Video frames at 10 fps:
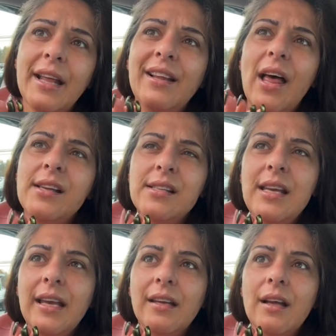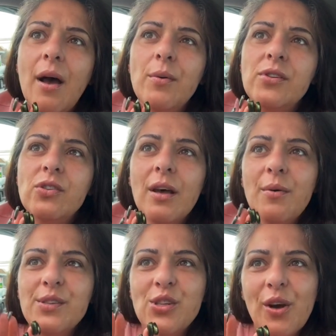Like last night, I
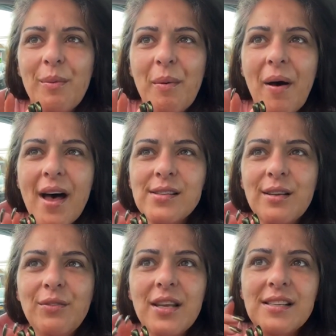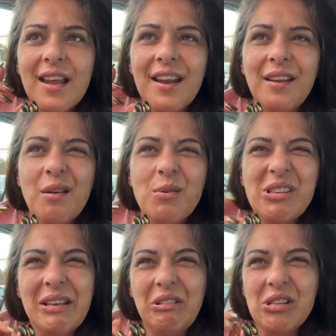was talking about positive things, and then there
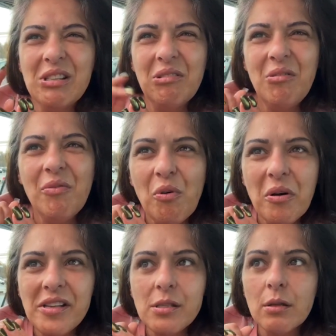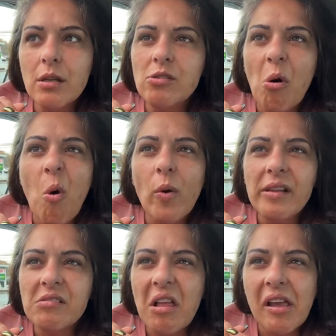was like this little voice. It's
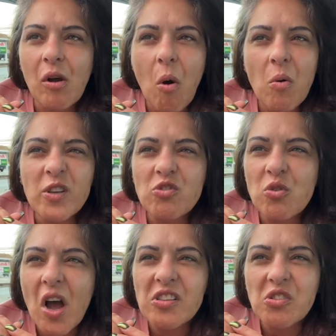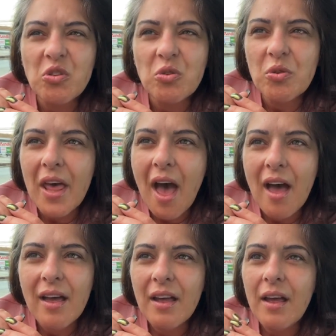always like, always tries to do
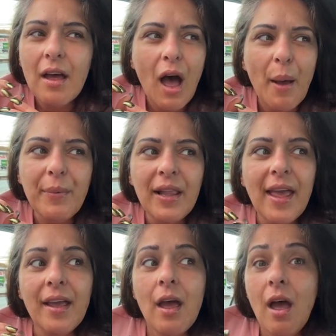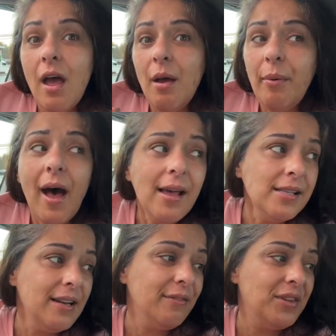that. I'd be like,
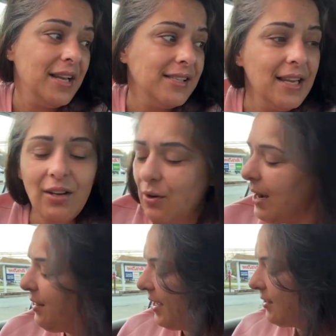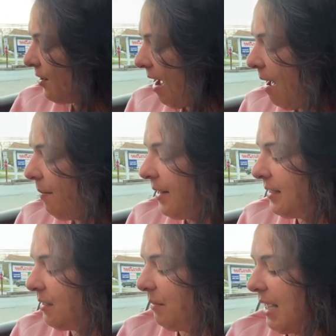positive things and great things are
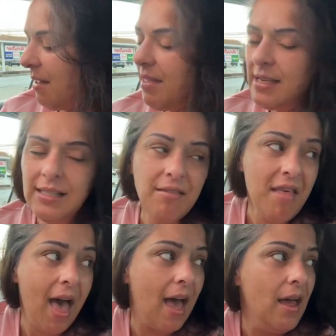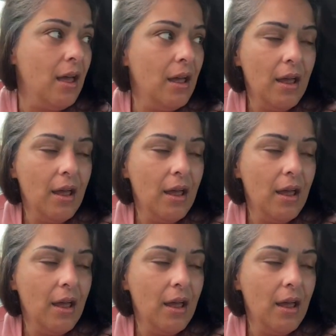happening to me and this and that.